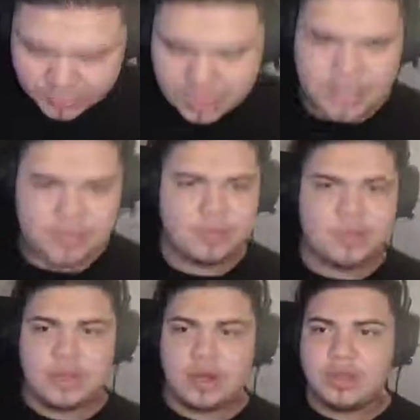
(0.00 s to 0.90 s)
And then we can
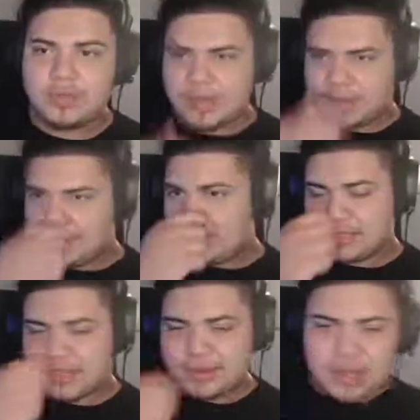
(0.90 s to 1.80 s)
call it right there, because
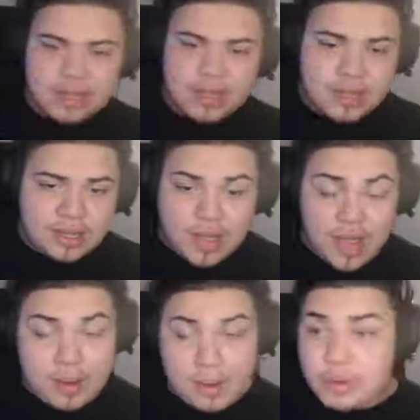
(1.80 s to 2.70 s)
I'm,
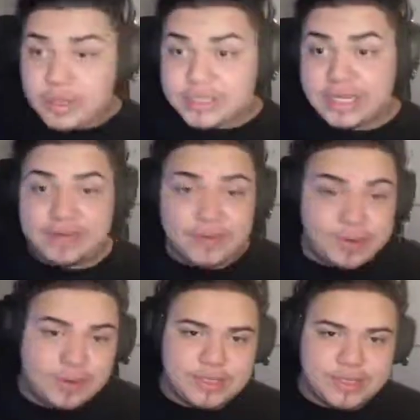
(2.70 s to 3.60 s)
I'm pretty satisfied with
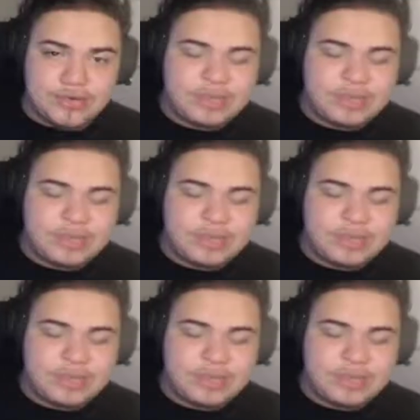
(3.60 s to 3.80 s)
Goten Trunks.